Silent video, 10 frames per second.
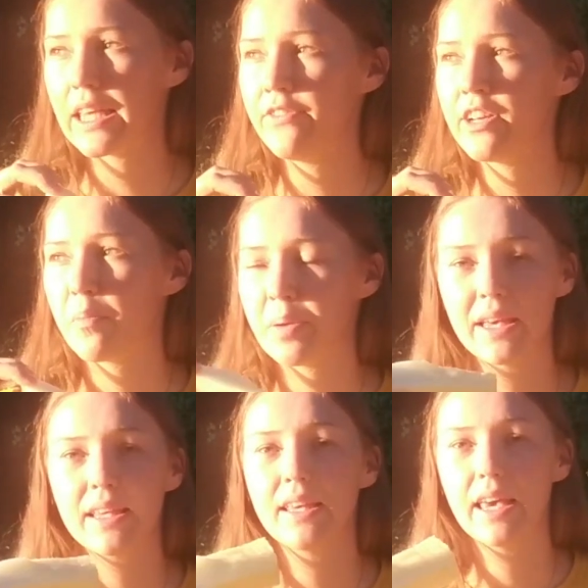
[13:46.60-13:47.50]
even a
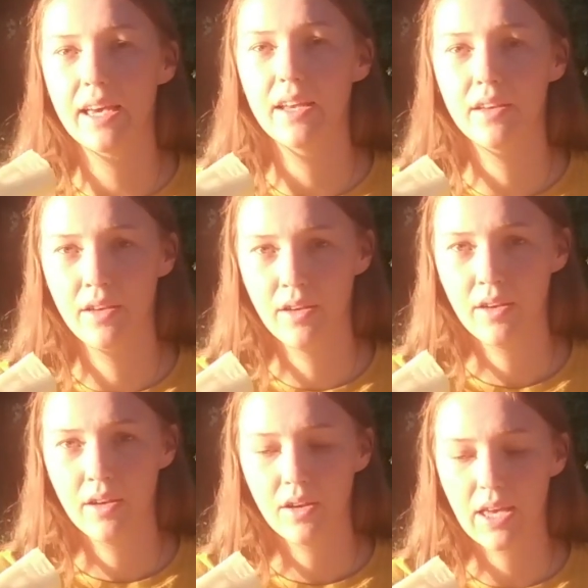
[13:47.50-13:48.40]
picky kid,
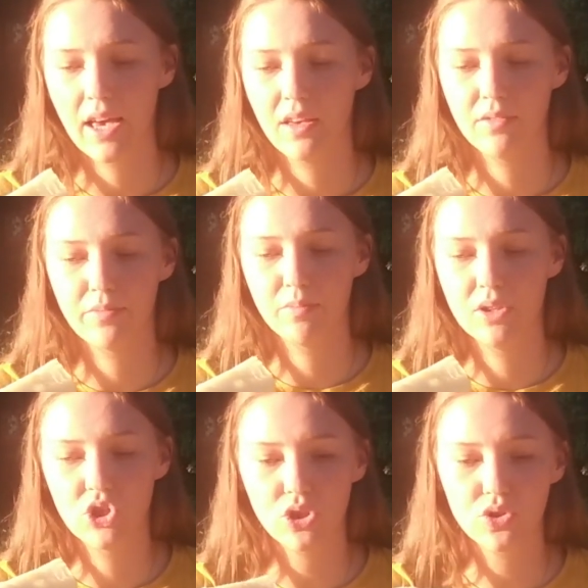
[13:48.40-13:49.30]
okay,
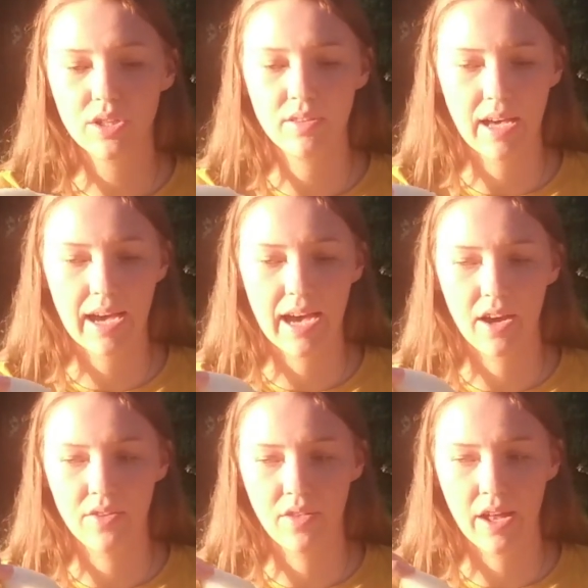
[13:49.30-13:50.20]
children that
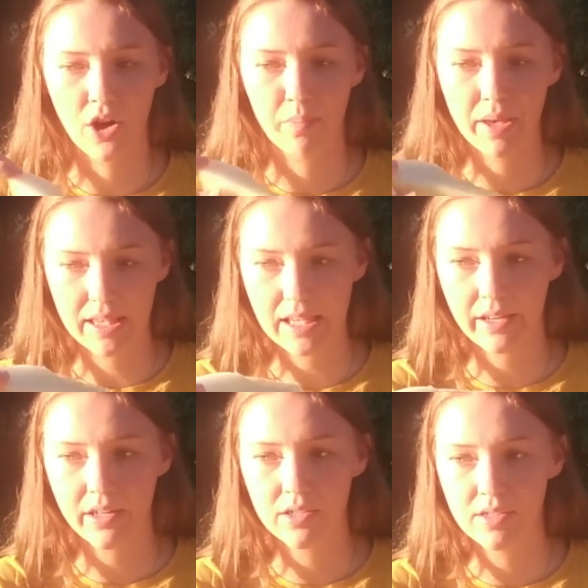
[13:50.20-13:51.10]
are picky
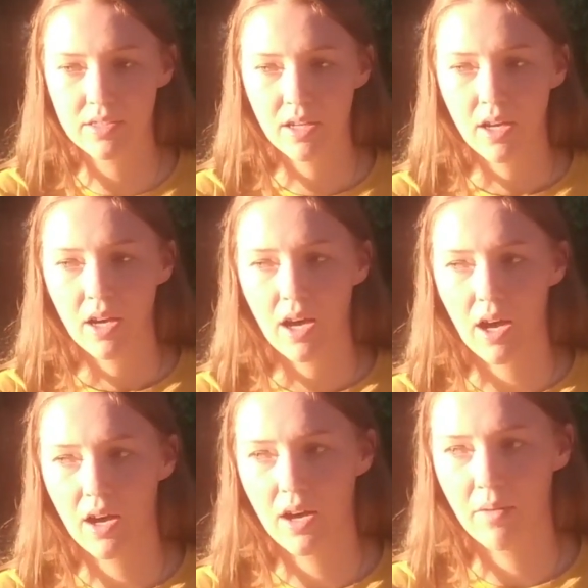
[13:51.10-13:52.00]
eaters,
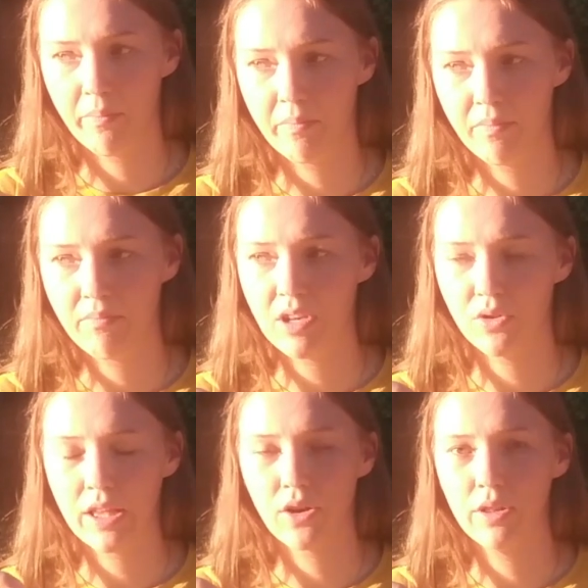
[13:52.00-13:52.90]
you know,
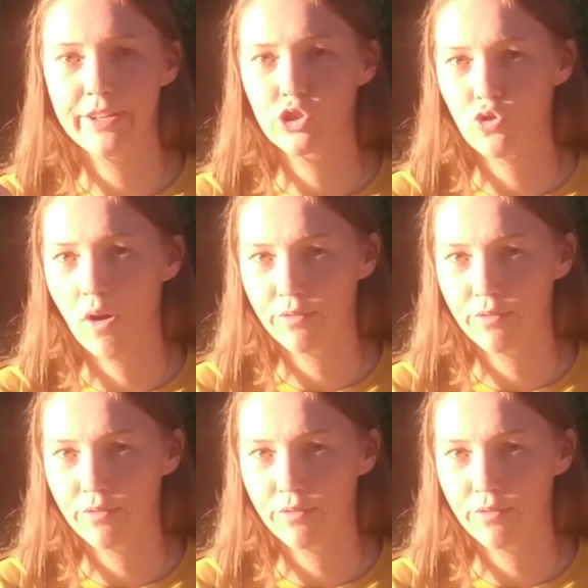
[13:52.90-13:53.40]
they don't like strong